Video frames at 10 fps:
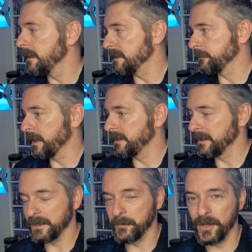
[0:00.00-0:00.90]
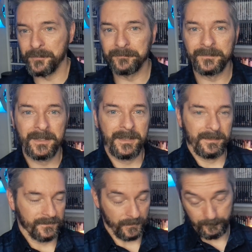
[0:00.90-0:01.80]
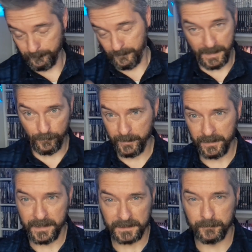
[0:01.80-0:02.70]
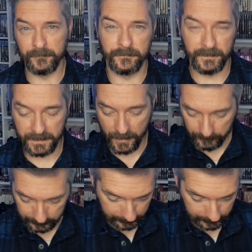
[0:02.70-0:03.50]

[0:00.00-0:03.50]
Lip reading: is playing it at the moment. So that will be in next month's video.